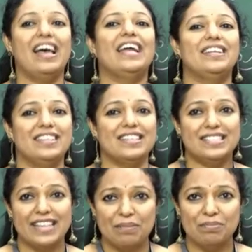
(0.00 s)
and at the
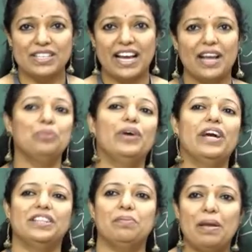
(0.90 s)
same time
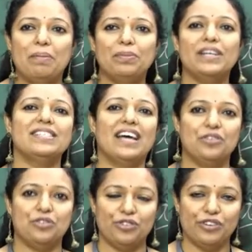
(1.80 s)
where the members are
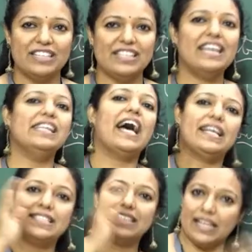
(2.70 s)
treated
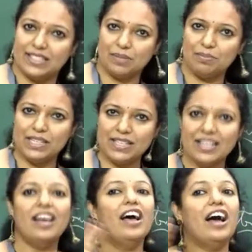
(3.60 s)
as customers
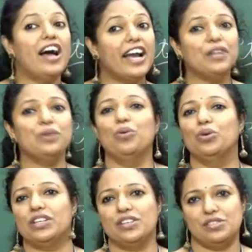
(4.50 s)
and
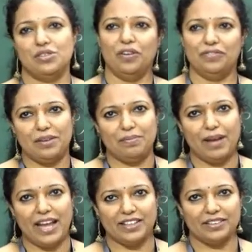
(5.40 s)
owners of their
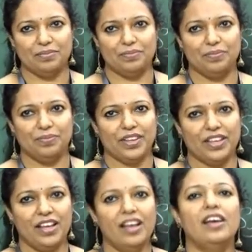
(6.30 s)
bank.
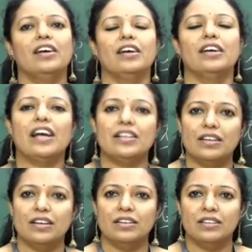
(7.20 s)

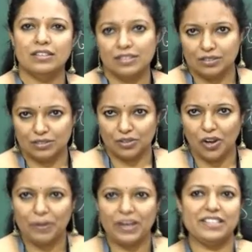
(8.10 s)

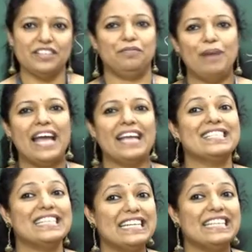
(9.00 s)
Cooperative
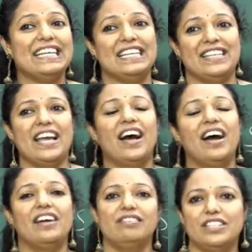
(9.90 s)
banks in India
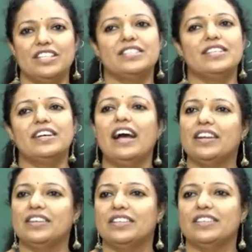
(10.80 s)
are registered
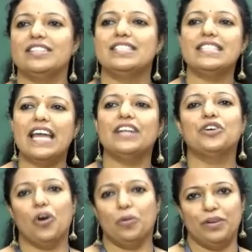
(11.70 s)
under the State
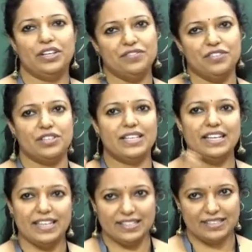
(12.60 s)
Cooperative
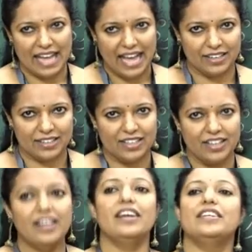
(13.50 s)
Societies Act.
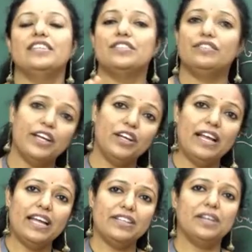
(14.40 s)
It is
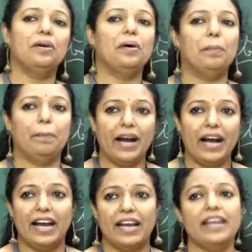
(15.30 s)
regulated
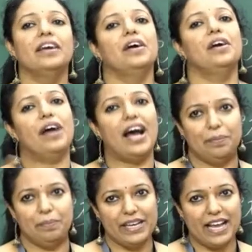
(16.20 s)
by
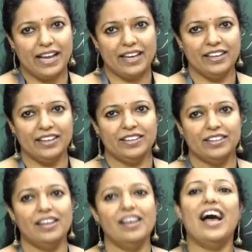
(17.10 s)
RBI
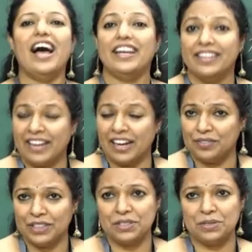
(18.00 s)
and
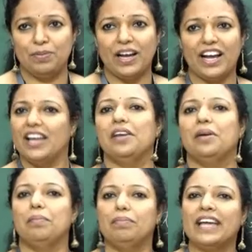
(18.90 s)
governed by
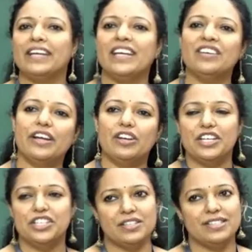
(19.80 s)
Banking
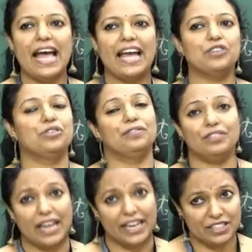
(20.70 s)
Regulations Act of
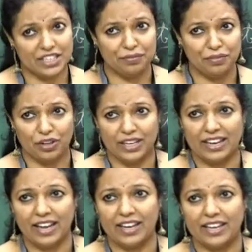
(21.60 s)
1949
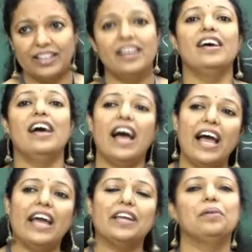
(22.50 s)

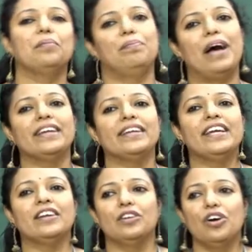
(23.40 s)
and
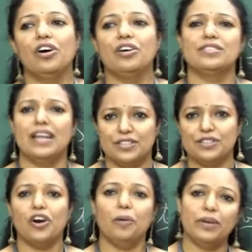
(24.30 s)
Banking Laws, that is
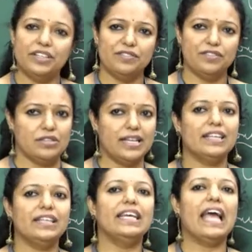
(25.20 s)
Cooperative
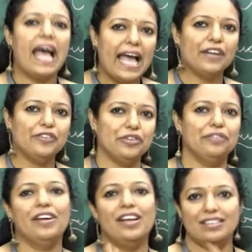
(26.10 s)
Society Act
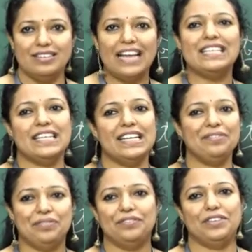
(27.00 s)
of
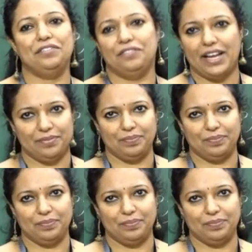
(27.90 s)
1955.